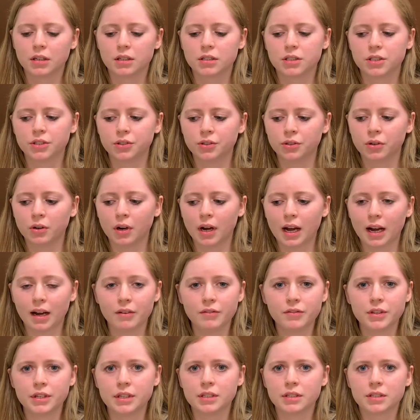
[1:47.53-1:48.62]
to
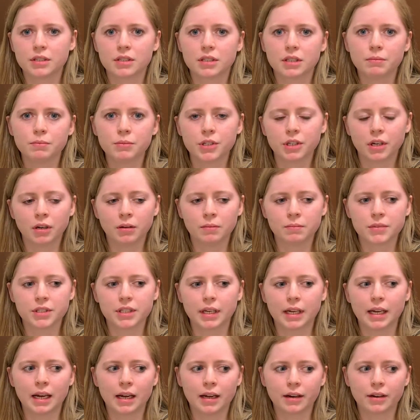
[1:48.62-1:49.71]
have these symptoms,
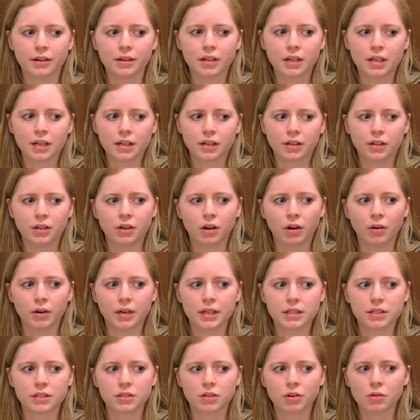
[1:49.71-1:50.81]
and
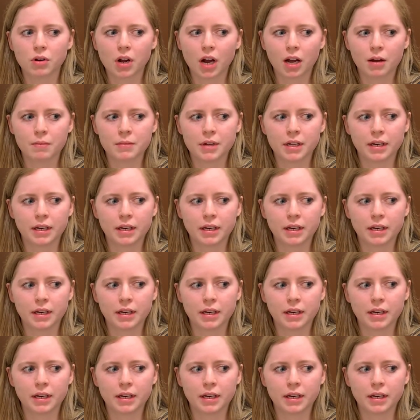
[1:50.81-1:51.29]
it's so common,